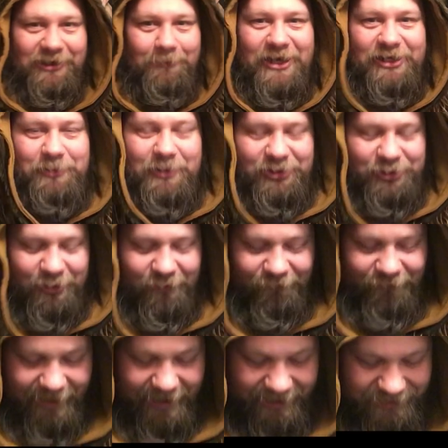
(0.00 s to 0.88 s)
your best special
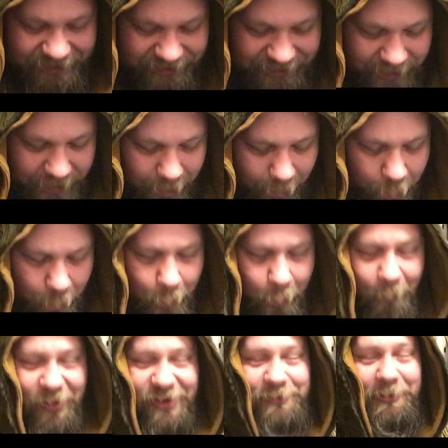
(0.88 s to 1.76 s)
effects?
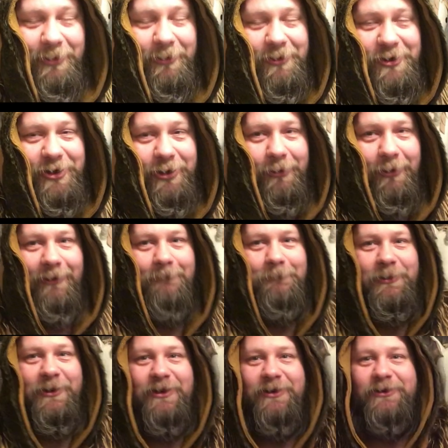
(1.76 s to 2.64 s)
Hold the spear under your
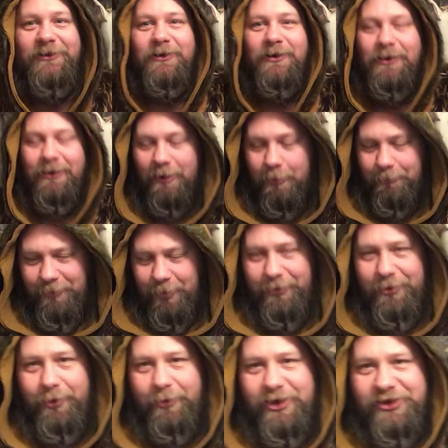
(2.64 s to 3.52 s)
armpit? Hope no
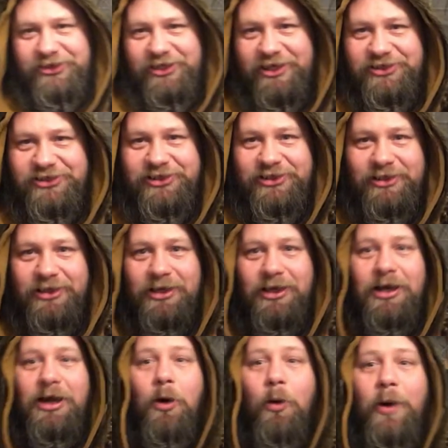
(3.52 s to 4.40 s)
one notices?
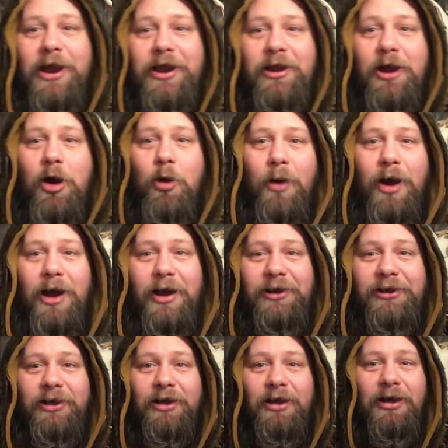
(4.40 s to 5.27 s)
Well, you know
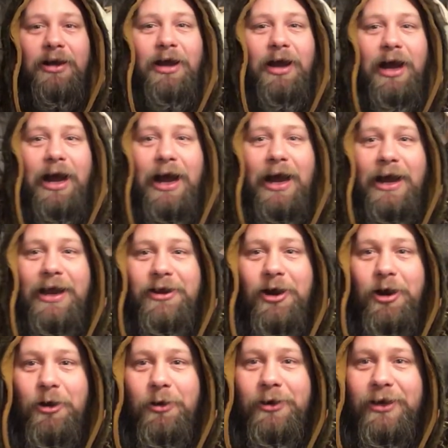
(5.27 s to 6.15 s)
what? I
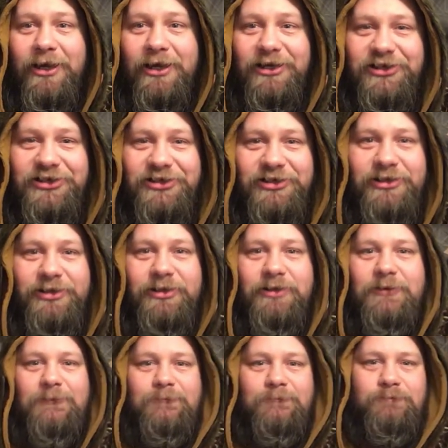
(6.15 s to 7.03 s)
noticed.
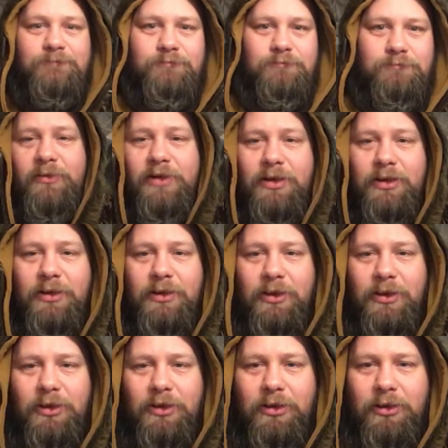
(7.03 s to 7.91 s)

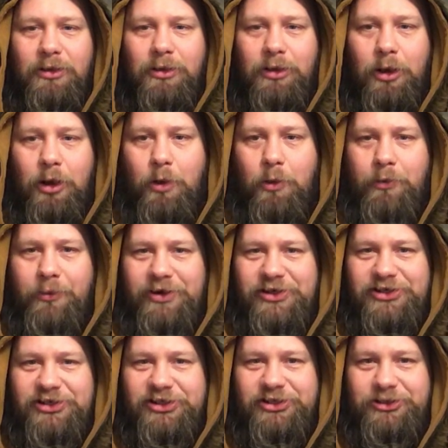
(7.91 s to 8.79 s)
Odin
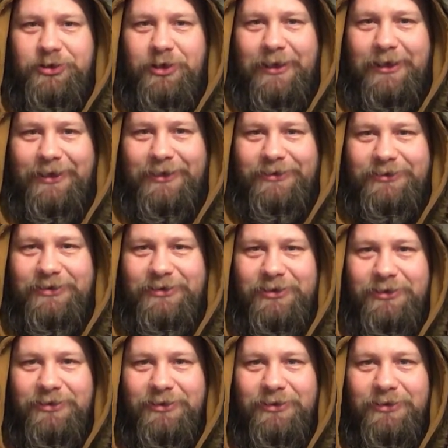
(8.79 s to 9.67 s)
is
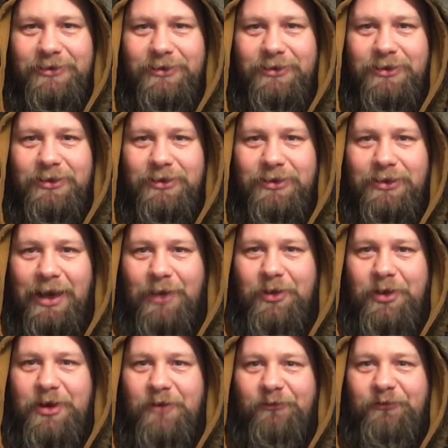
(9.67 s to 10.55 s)
distraught,
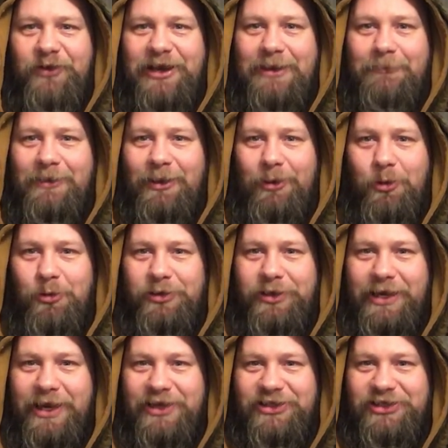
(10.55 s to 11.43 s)
and then defeated by
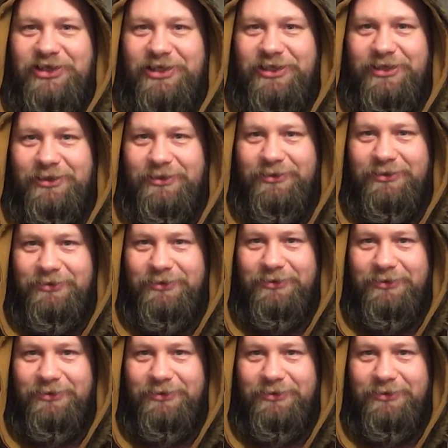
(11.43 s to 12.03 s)
Loki as he